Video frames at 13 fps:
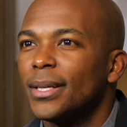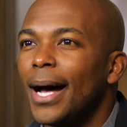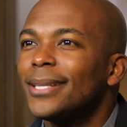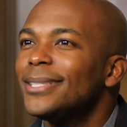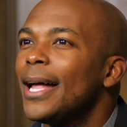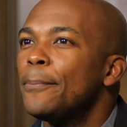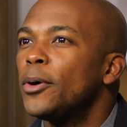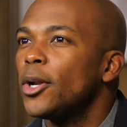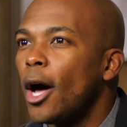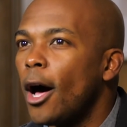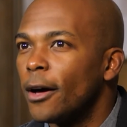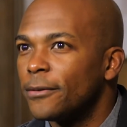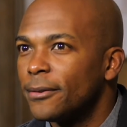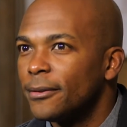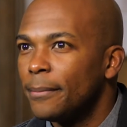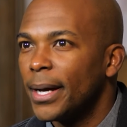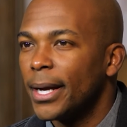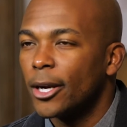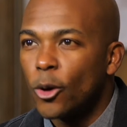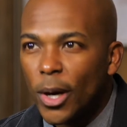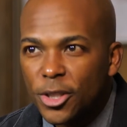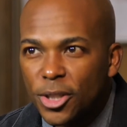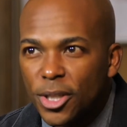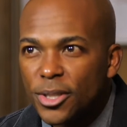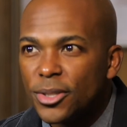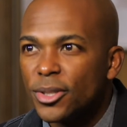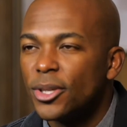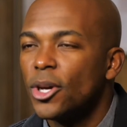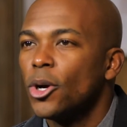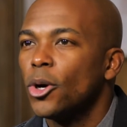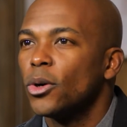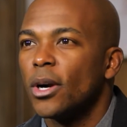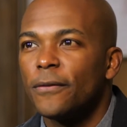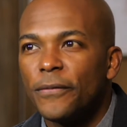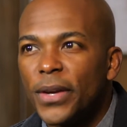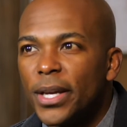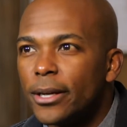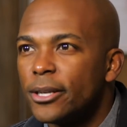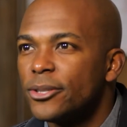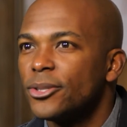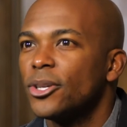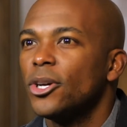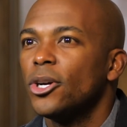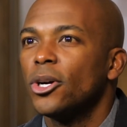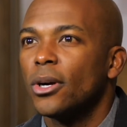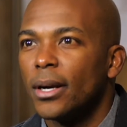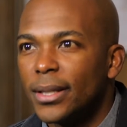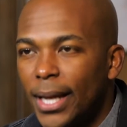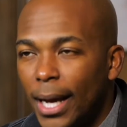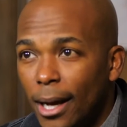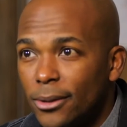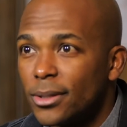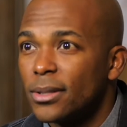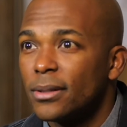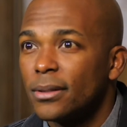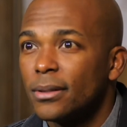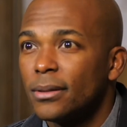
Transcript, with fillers: God's not put off by our questions or our fears or our doubts.